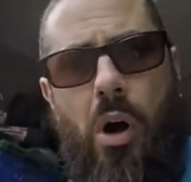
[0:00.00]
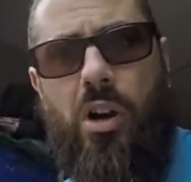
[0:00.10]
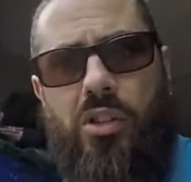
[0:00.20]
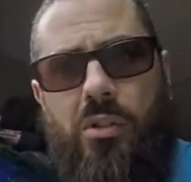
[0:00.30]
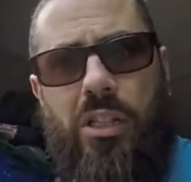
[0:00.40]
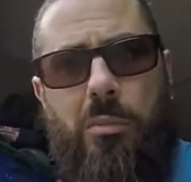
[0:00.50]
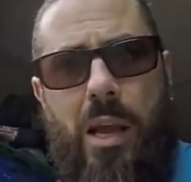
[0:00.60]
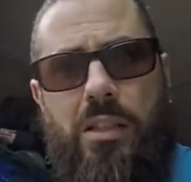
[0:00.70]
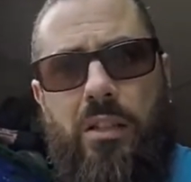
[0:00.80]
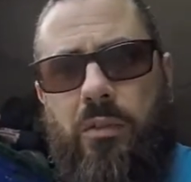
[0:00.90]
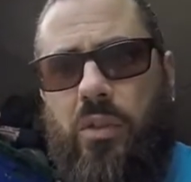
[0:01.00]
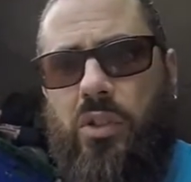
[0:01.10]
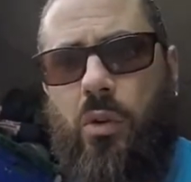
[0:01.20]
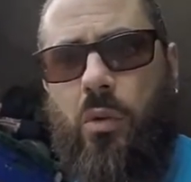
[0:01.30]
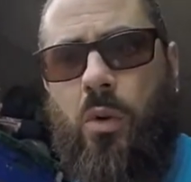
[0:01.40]
bars are expensive.
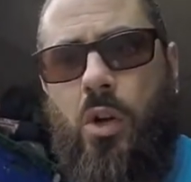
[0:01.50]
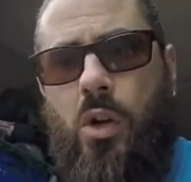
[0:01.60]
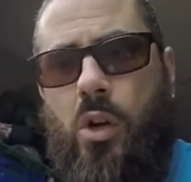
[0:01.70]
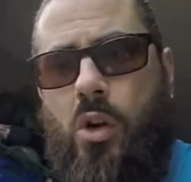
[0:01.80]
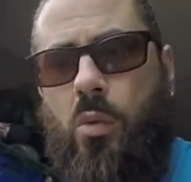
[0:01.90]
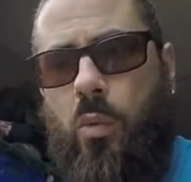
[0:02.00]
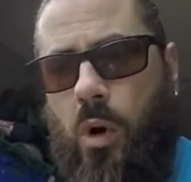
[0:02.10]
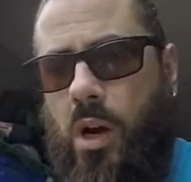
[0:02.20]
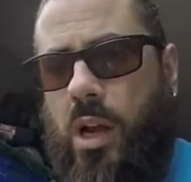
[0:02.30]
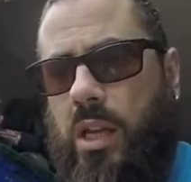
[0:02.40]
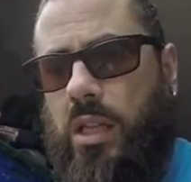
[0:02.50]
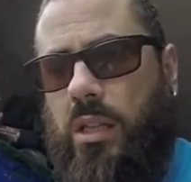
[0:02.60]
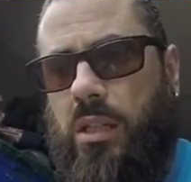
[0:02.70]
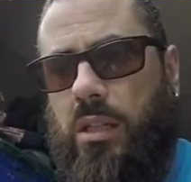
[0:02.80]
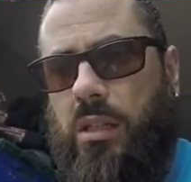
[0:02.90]
So why
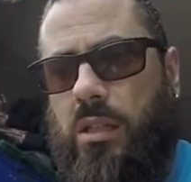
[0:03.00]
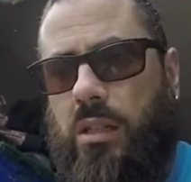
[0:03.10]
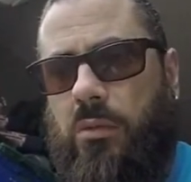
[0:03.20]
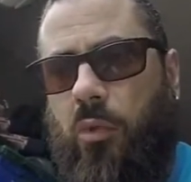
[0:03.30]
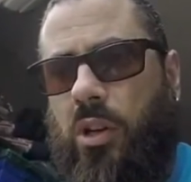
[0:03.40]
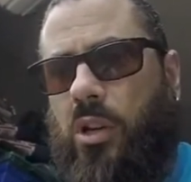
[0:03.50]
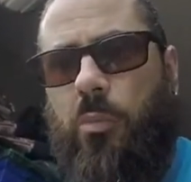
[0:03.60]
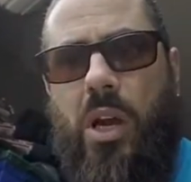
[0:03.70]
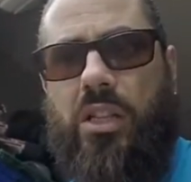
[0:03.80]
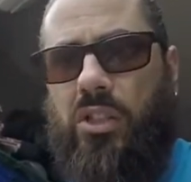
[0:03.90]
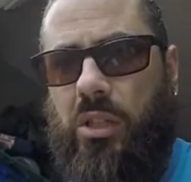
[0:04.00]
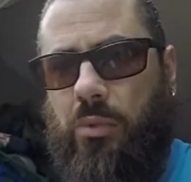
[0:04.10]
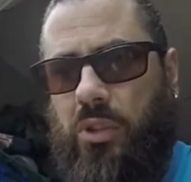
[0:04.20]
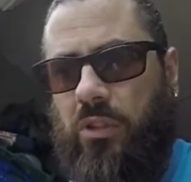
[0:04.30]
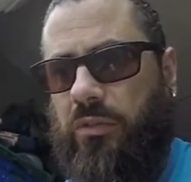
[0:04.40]
why not buy the
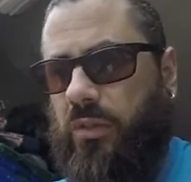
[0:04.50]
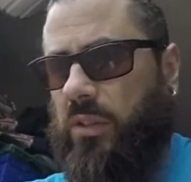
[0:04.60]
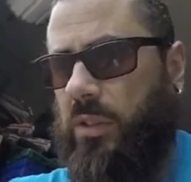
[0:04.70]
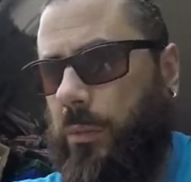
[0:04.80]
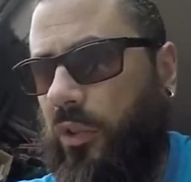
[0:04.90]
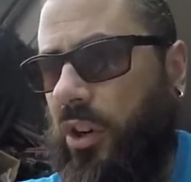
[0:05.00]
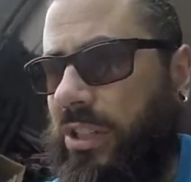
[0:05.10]
cheap stuff? For